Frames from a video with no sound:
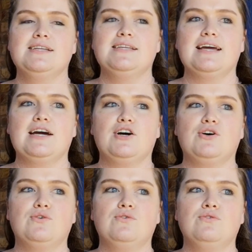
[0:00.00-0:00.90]

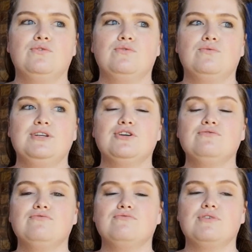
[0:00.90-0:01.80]
Now,
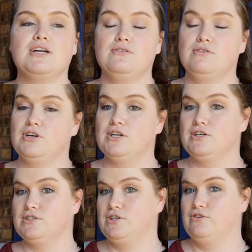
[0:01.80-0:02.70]
I'm not going to
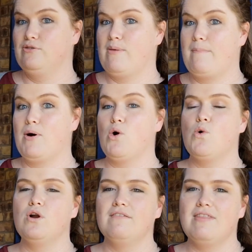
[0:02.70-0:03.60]
ask you to remember
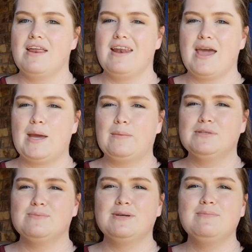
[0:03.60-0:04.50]
all of their
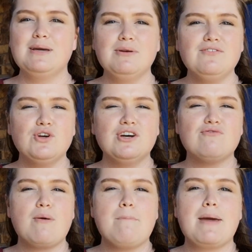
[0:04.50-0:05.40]
names, but maybe if you can
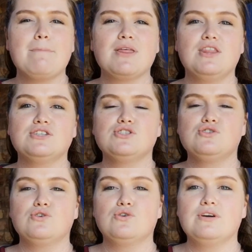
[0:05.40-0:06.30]
remember the
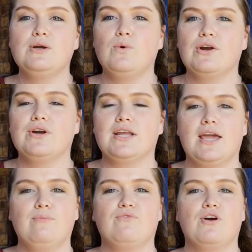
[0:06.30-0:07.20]
story where it
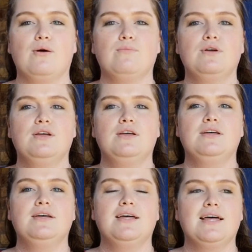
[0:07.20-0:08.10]
came from.
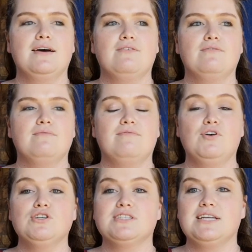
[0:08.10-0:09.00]

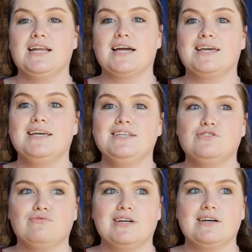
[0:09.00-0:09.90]
Firstly, like
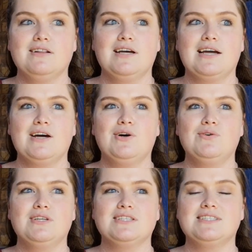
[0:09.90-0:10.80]
Israel,
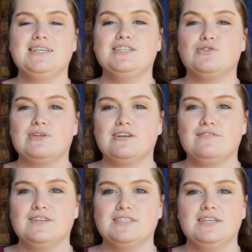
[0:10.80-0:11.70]
how does Israel
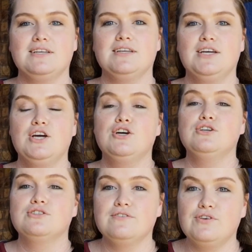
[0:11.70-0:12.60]
fit in?
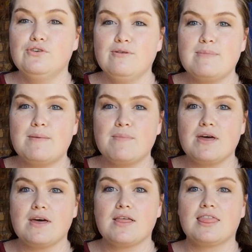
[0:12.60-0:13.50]
So if you
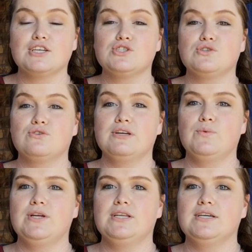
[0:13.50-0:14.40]
remember the story
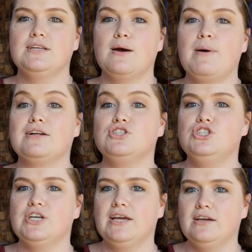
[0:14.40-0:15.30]
we did about
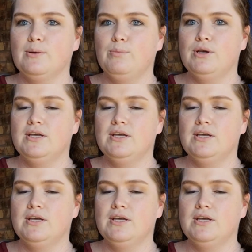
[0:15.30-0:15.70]
Jacob